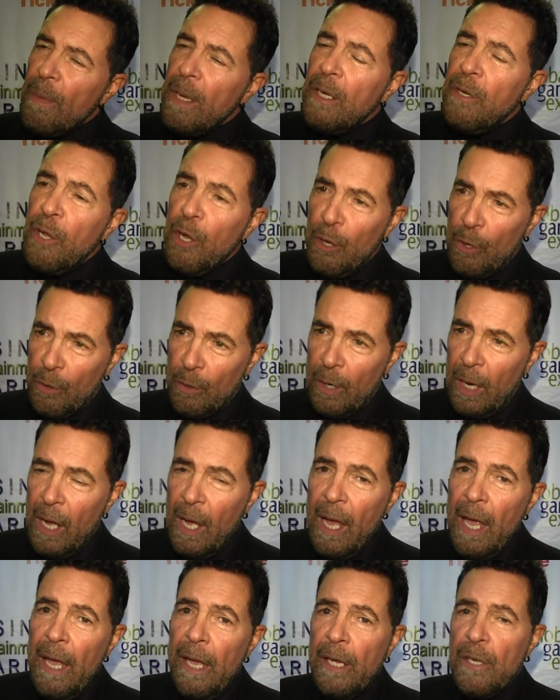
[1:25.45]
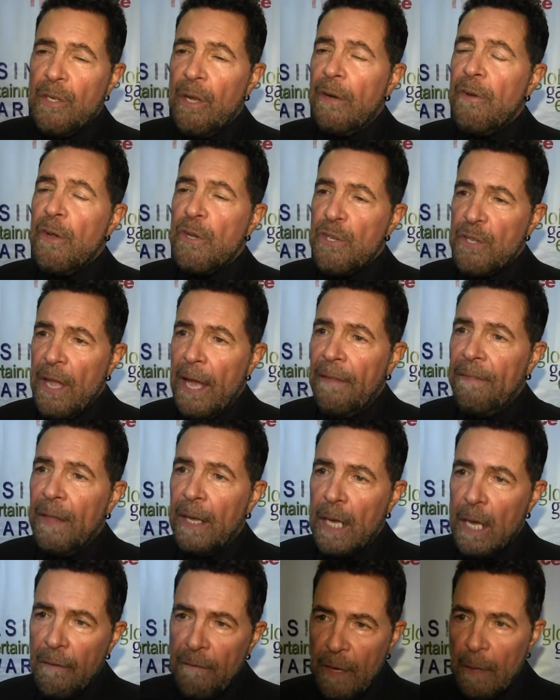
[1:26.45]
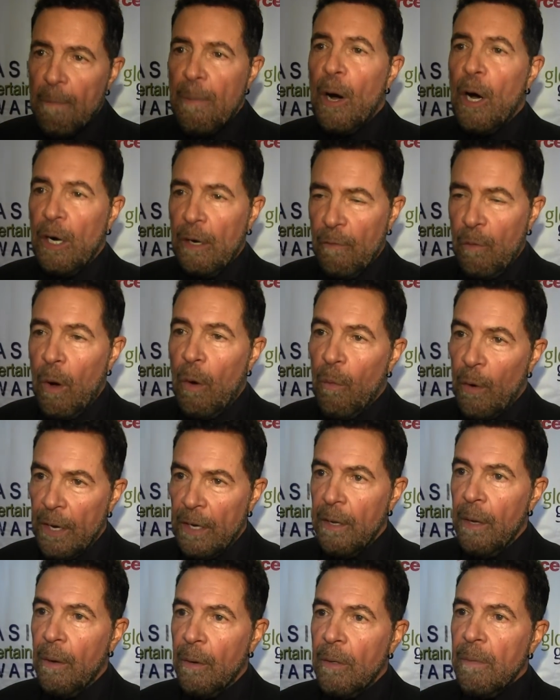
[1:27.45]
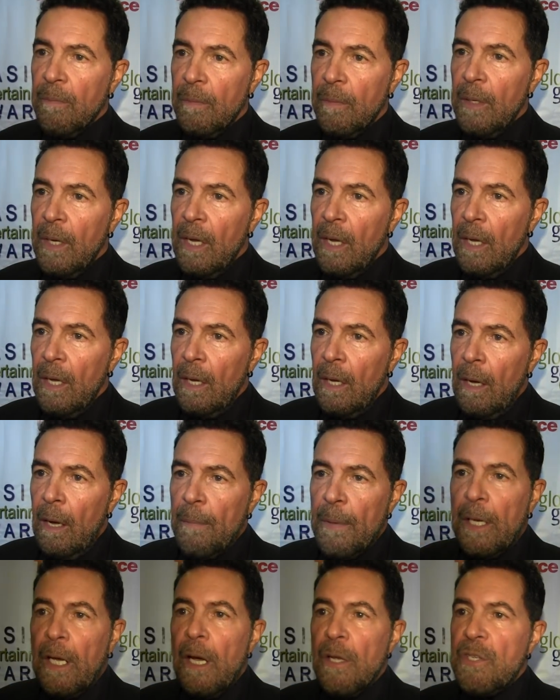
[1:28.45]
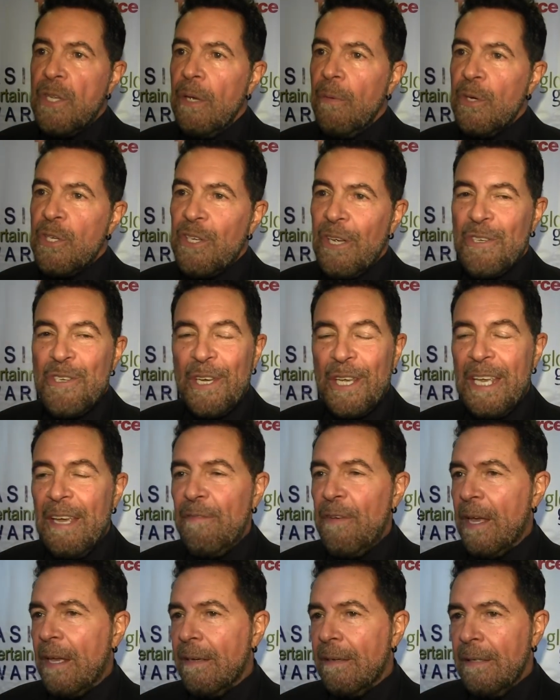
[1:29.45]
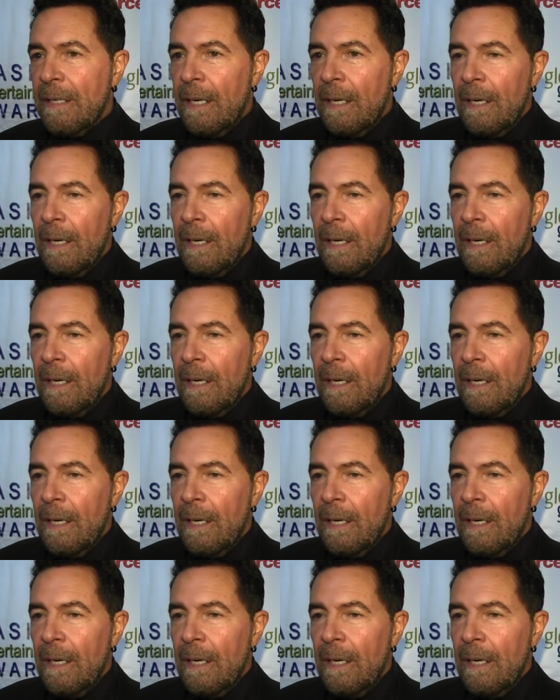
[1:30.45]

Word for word: me do is understand the giving part of what we do, because he was such a giving